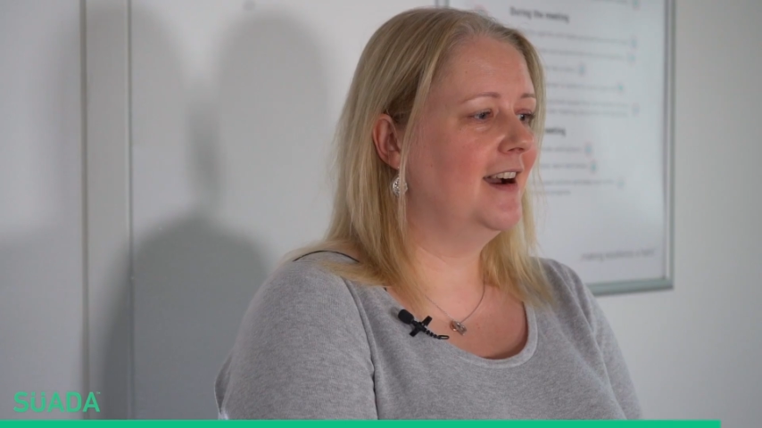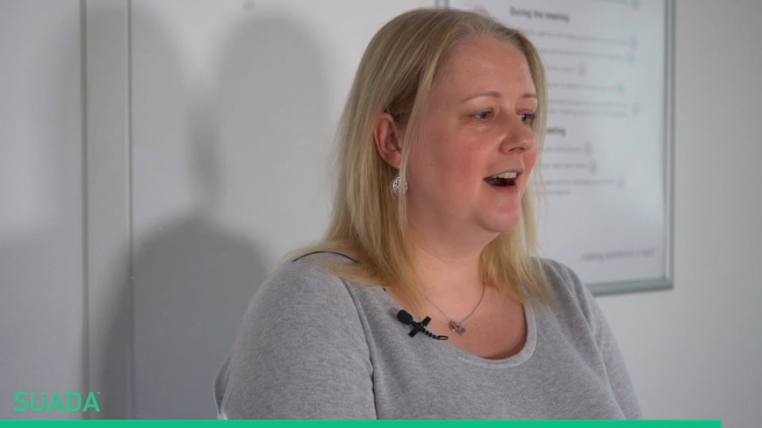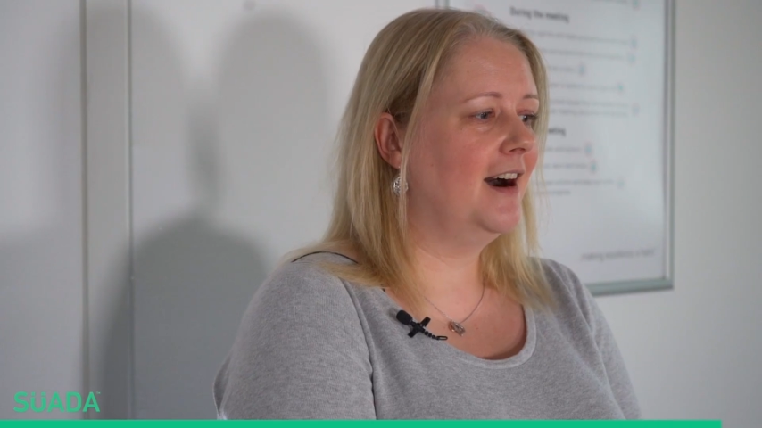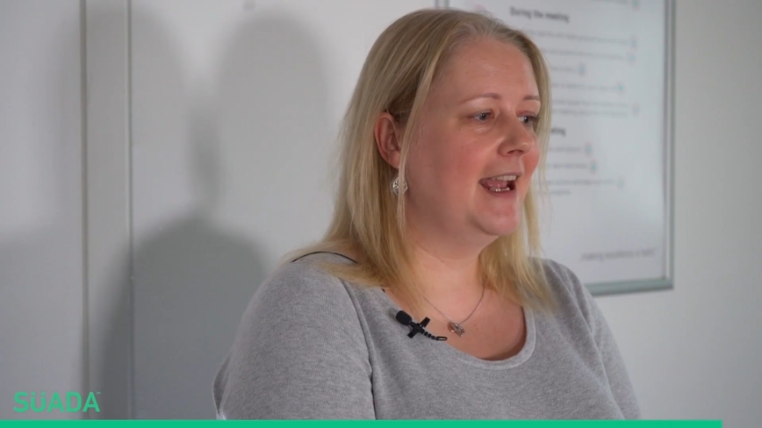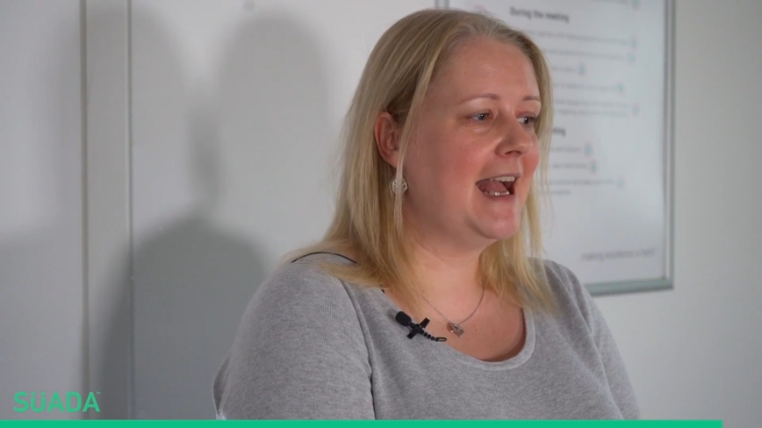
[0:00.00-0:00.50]

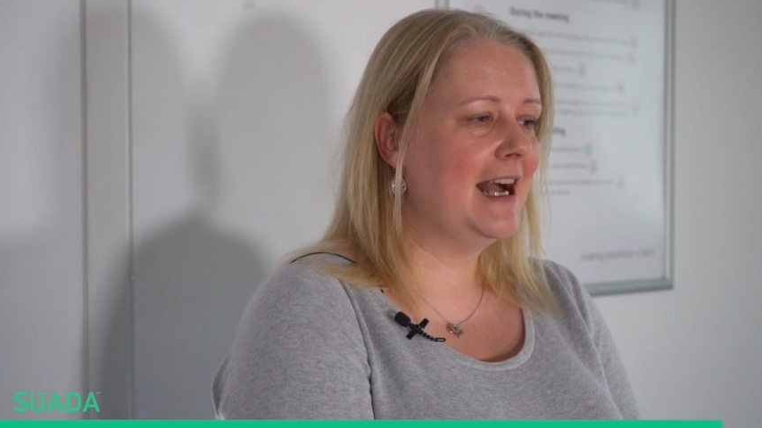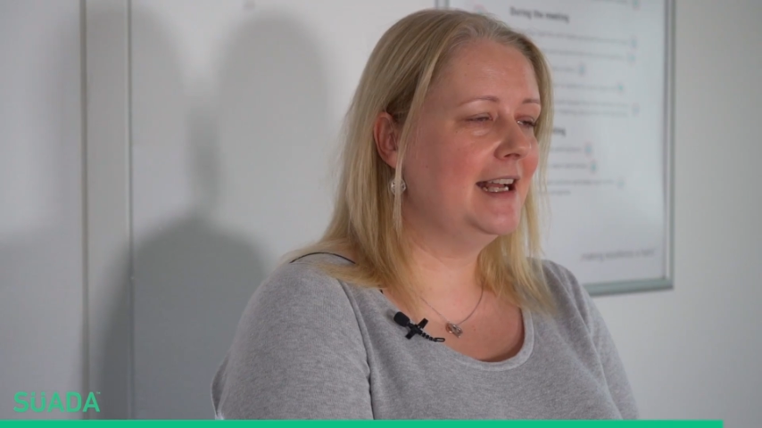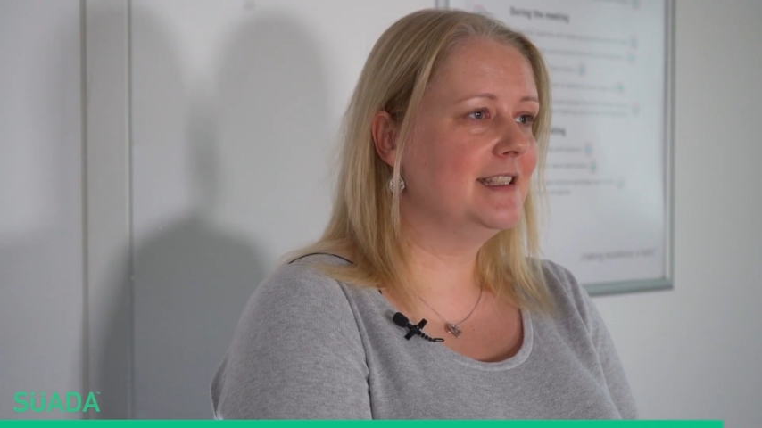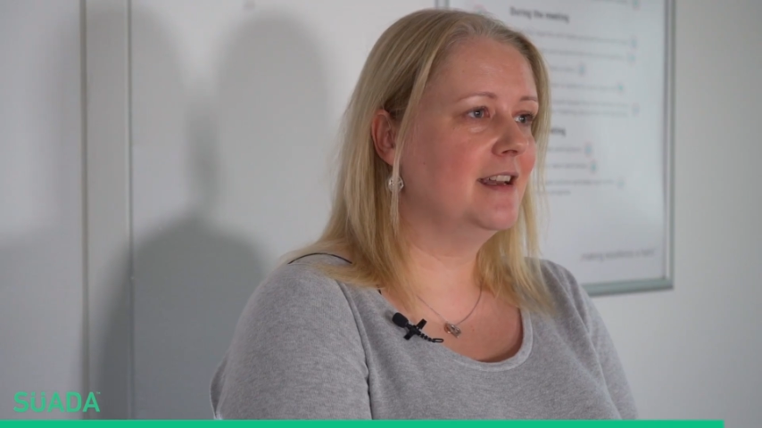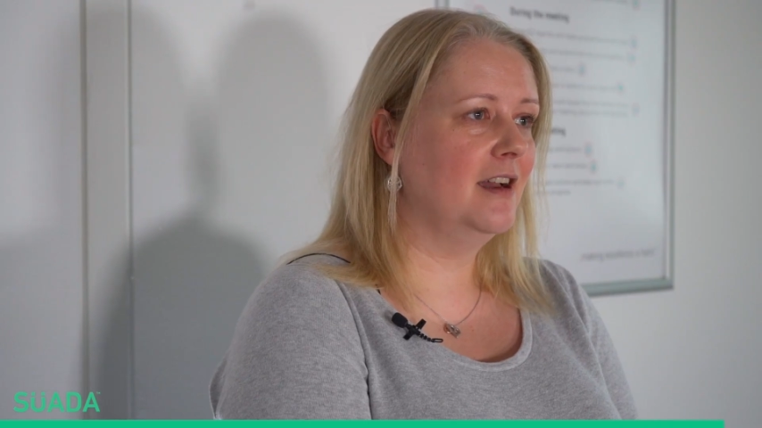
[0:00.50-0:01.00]
I
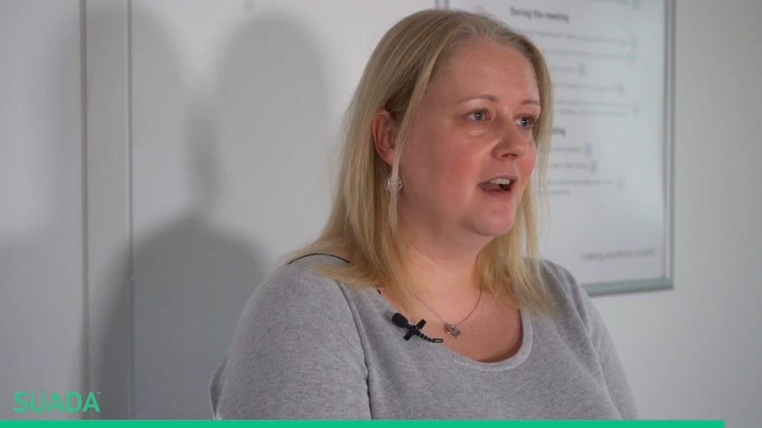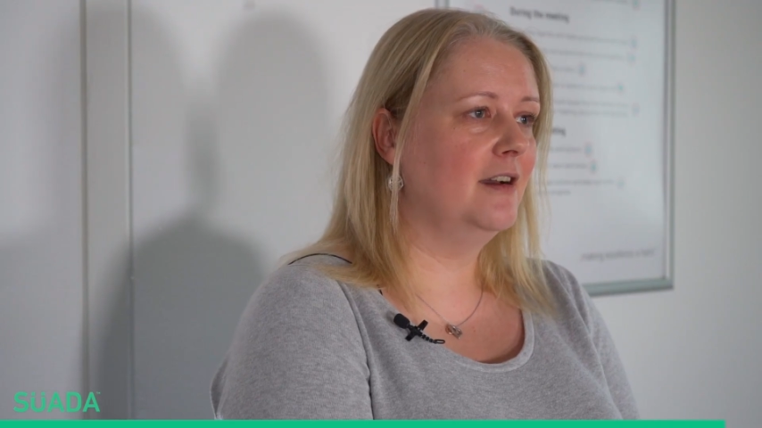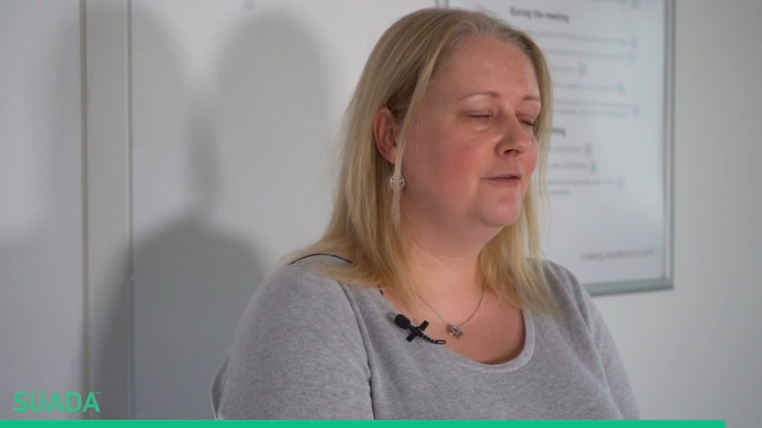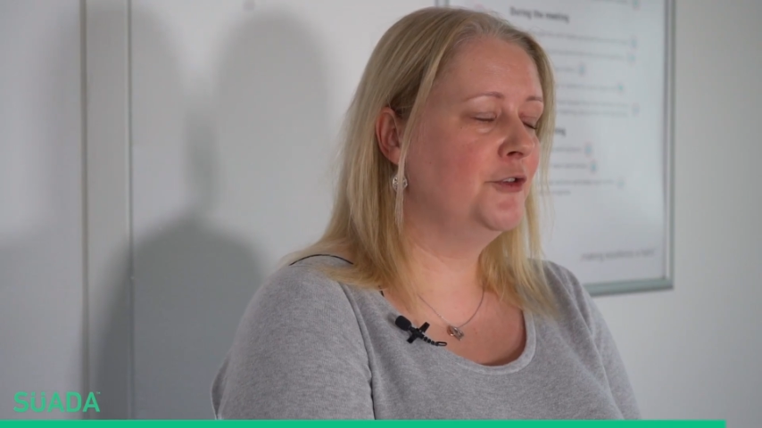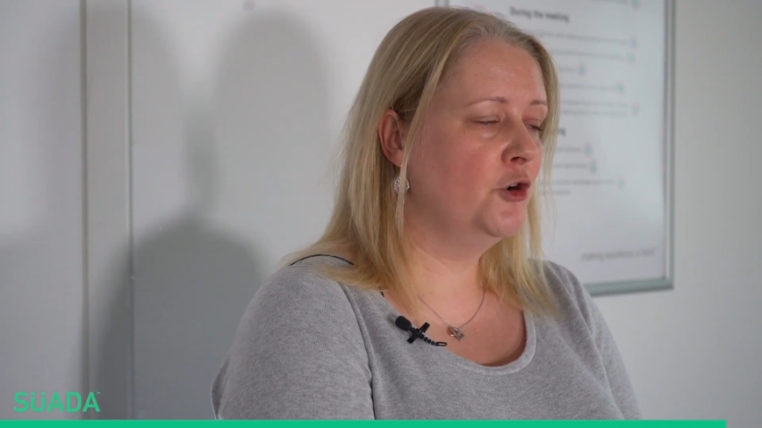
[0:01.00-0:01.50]
had
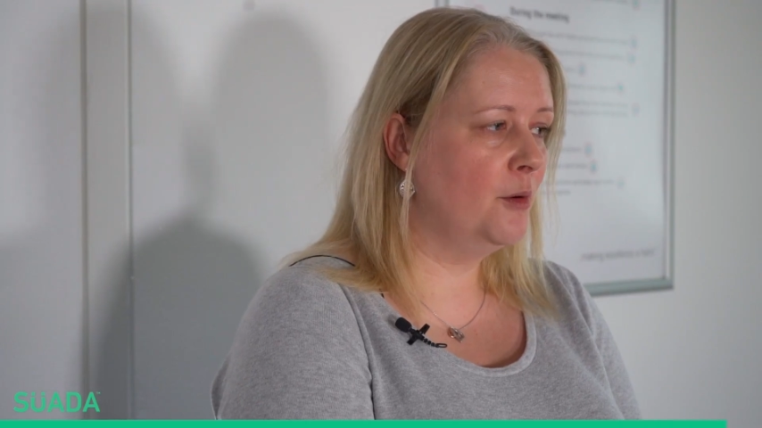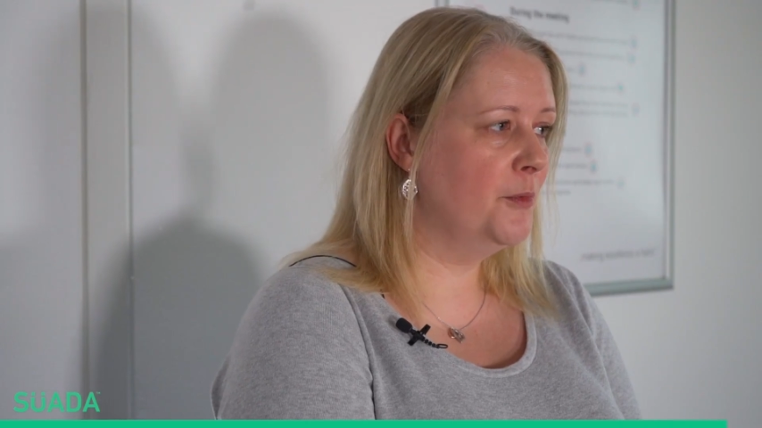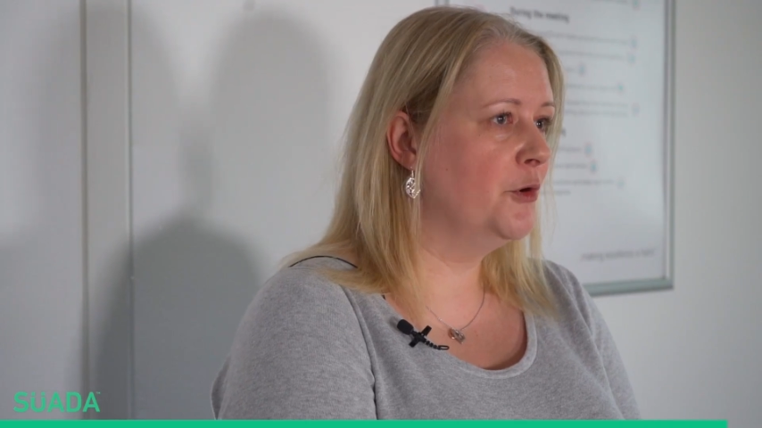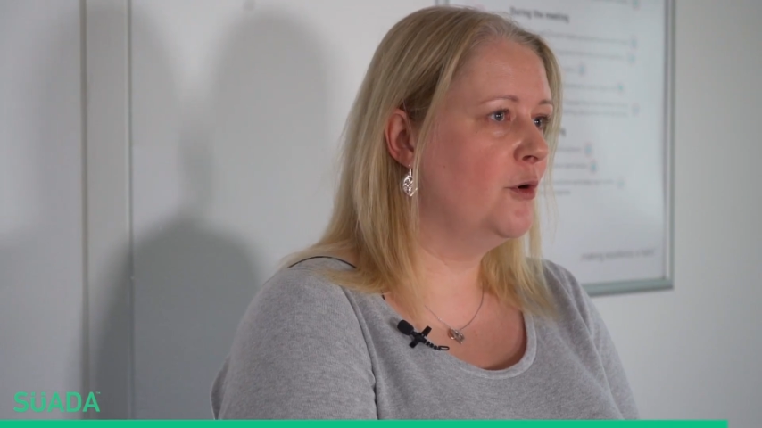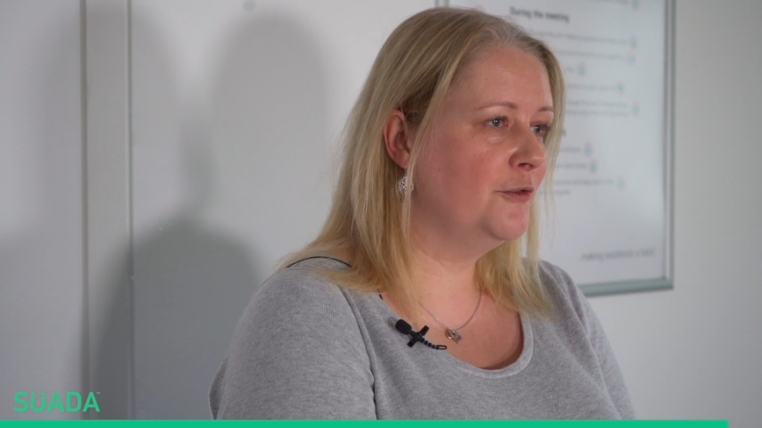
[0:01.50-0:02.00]
a
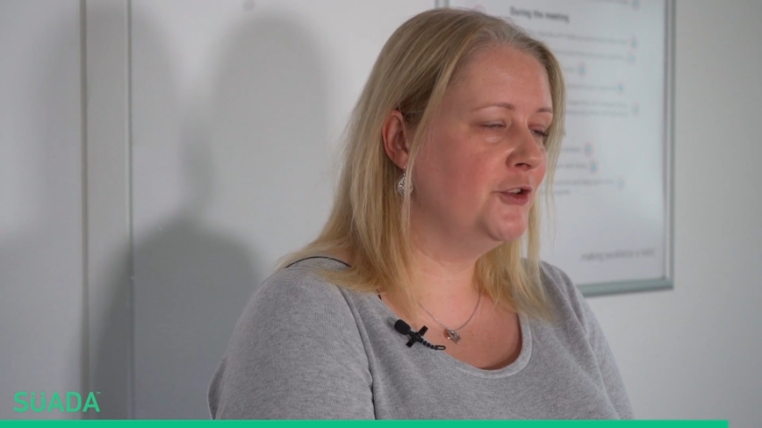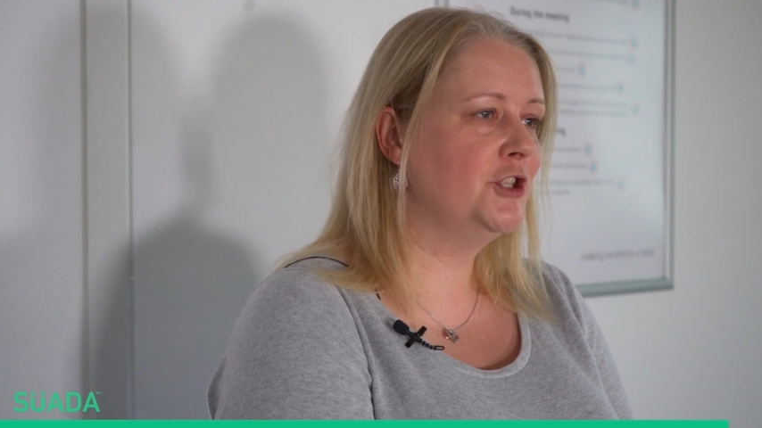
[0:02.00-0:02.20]
phenomenal off the